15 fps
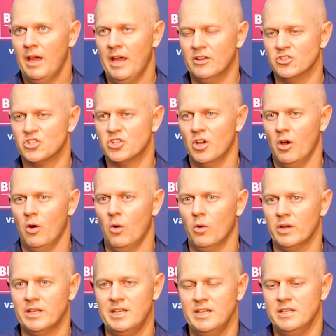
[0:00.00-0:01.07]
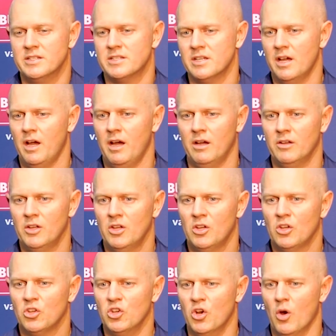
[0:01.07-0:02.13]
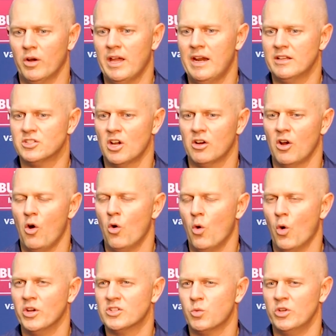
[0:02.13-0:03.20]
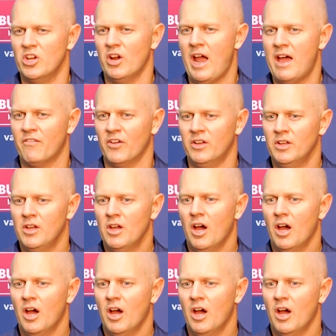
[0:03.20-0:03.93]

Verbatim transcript: And so he's, uh, you know, again, it's always when you have a,